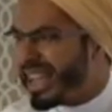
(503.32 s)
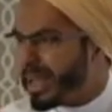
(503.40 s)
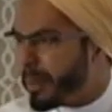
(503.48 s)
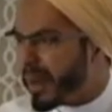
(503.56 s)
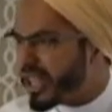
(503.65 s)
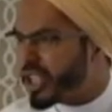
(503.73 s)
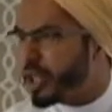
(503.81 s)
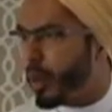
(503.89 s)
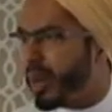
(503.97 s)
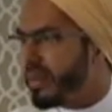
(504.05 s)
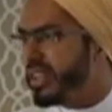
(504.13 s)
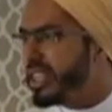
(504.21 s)
depression, or
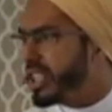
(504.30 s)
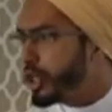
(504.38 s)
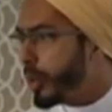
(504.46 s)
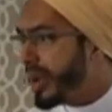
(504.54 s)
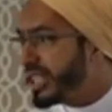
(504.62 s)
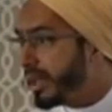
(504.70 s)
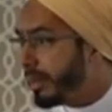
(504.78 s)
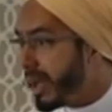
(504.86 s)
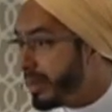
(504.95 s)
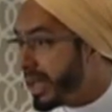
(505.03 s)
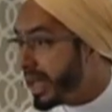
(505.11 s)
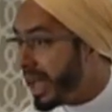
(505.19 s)
whatever the situation may
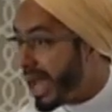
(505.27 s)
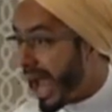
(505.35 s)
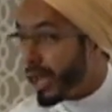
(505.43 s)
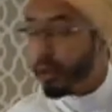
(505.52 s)
be, and